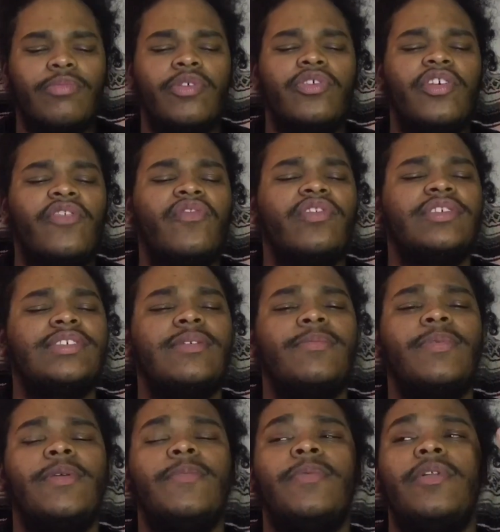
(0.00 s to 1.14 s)
Music for
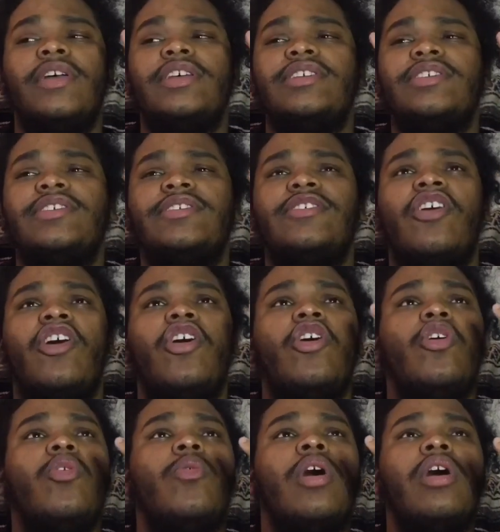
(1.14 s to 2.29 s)
some people is
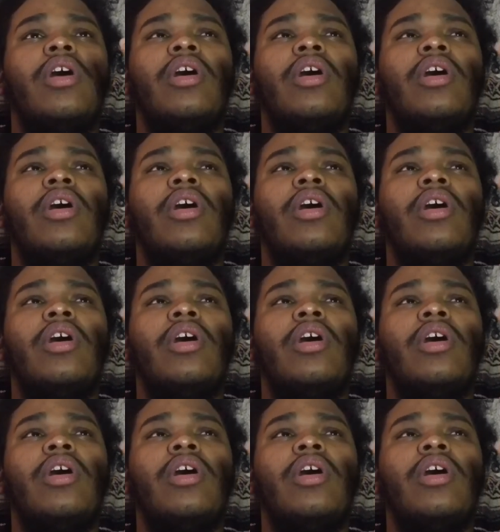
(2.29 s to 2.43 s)
so